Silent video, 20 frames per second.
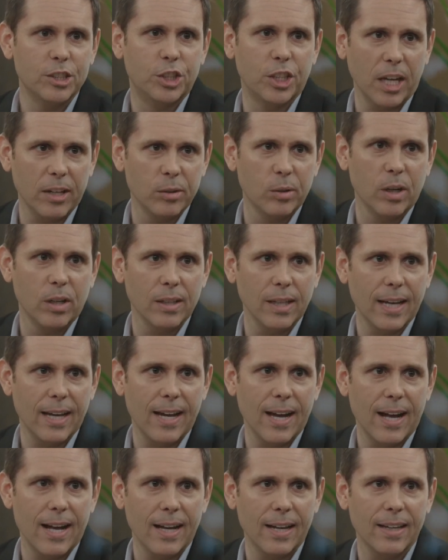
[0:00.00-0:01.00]
general
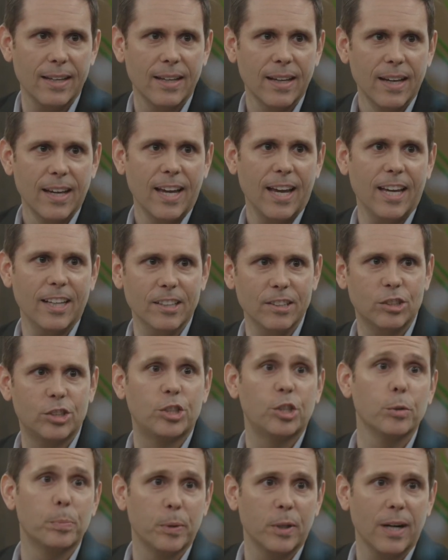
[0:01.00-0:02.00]
A I, and
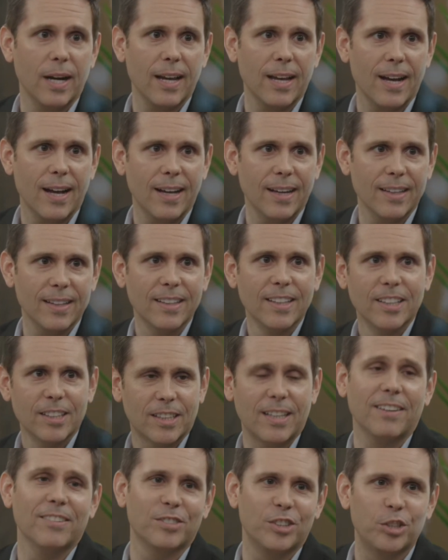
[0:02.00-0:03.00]
super A I.
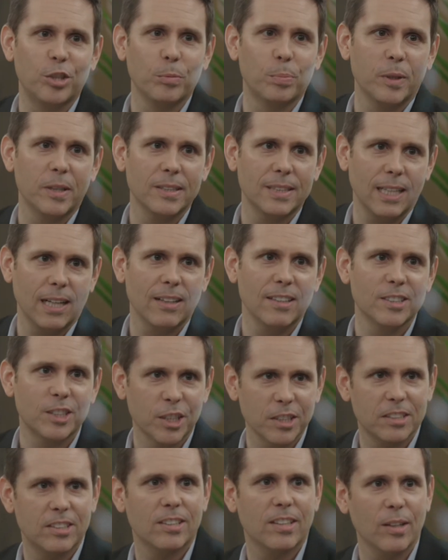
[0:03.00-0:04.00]
Kind of super
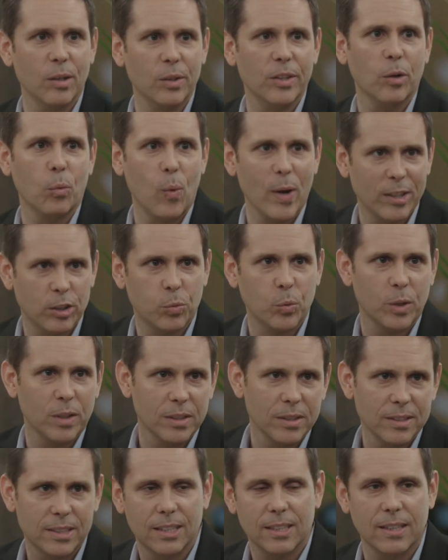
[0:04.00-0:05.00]
intelligence, the, the
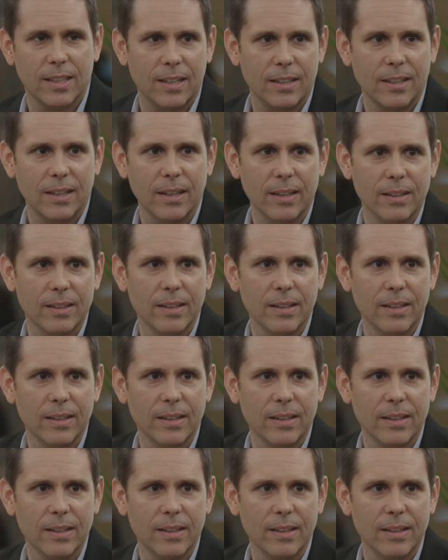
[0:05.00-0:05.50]
Westworld scenario.